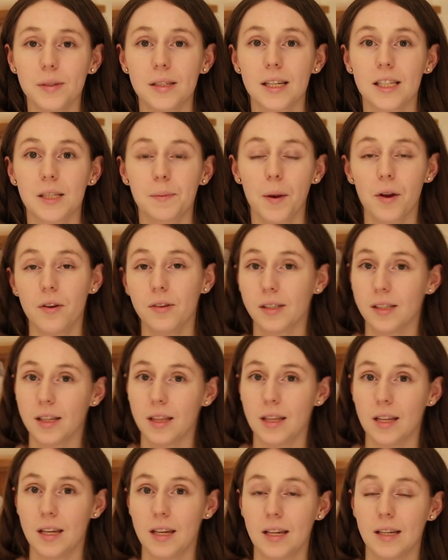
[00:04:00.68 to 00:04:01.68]
was
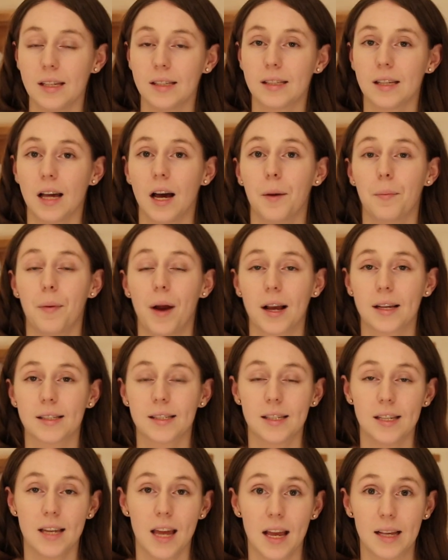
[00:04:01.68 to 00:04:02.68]
experiencing these uh,
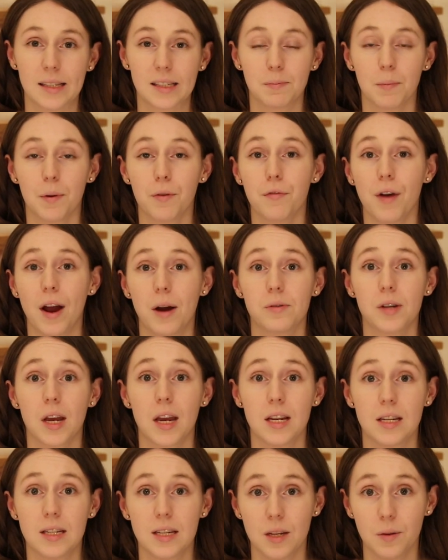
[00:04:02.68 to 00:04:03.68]
Braxton Hicks from around
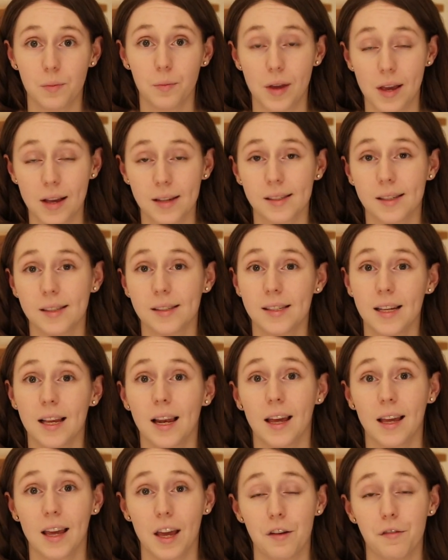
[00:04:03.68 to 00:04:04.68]
18 weeks
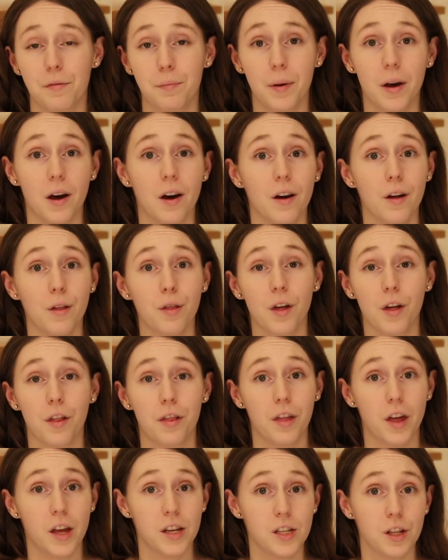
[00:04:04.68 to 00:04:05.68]
until I gave birth
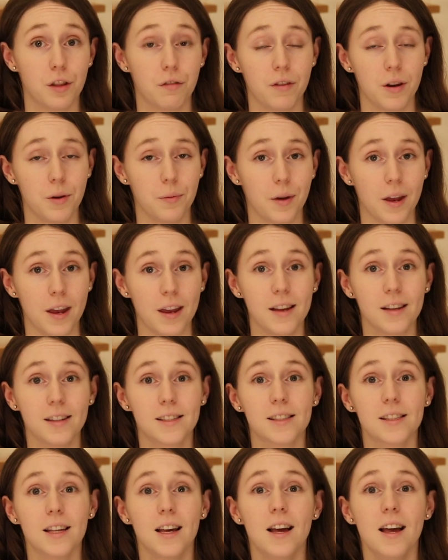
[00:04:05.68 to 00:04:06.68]
at 33
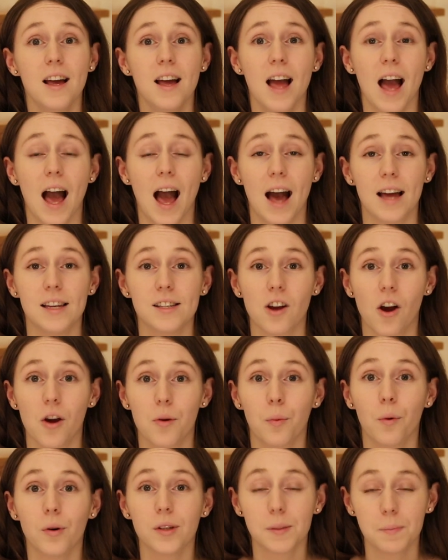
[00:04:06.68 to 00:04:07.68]
weeks and I
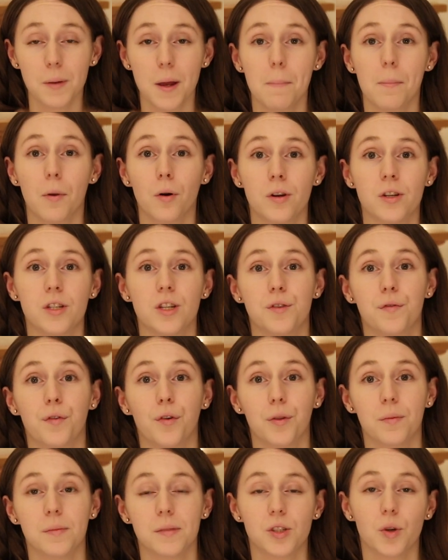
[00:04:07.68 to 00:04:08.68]
was being monitored
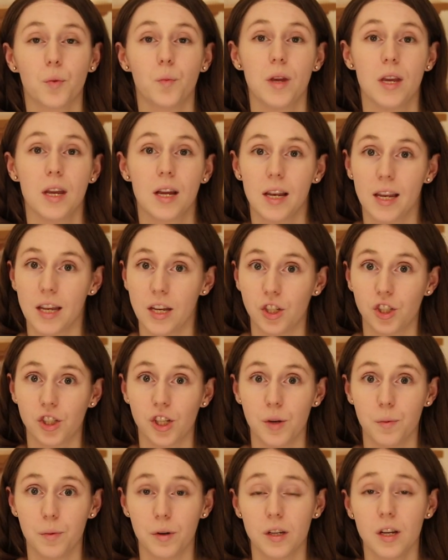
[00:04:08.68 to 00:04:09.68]
for them so weekly
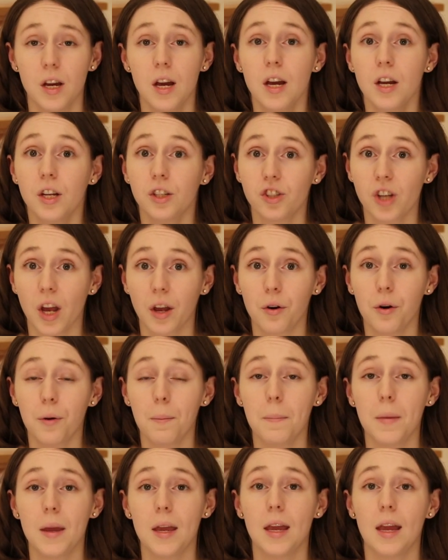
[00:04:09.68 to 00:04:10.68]
she would check
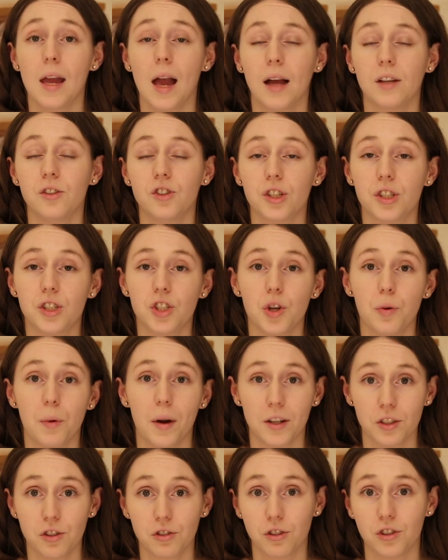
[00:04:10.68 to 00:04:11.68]
on me and just do
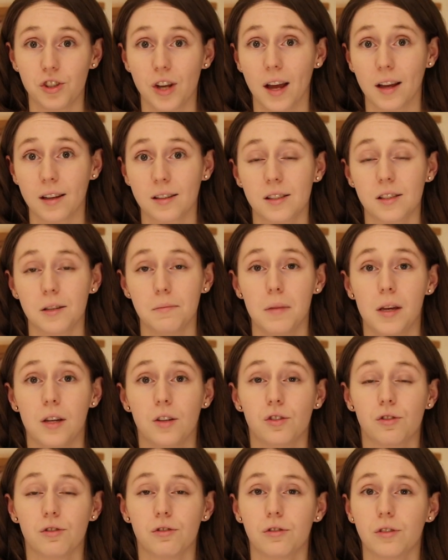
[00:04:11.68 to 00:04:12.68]
extra checks to
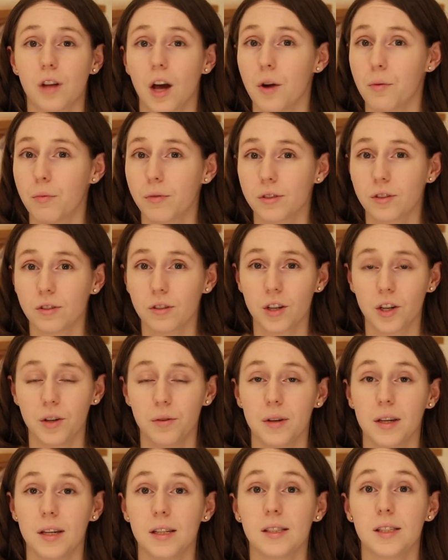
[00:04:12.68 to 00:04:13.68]
make sure that I wasn't
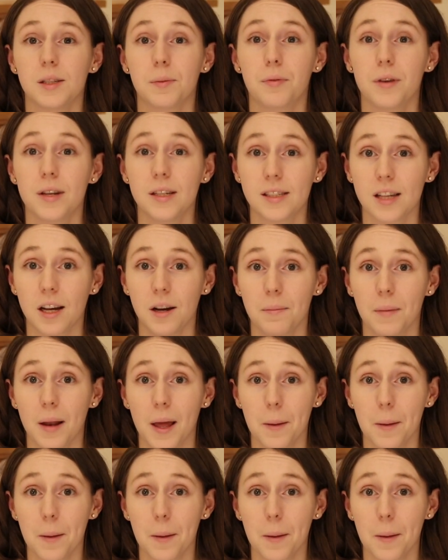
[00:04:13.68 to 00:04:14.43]
going into preterm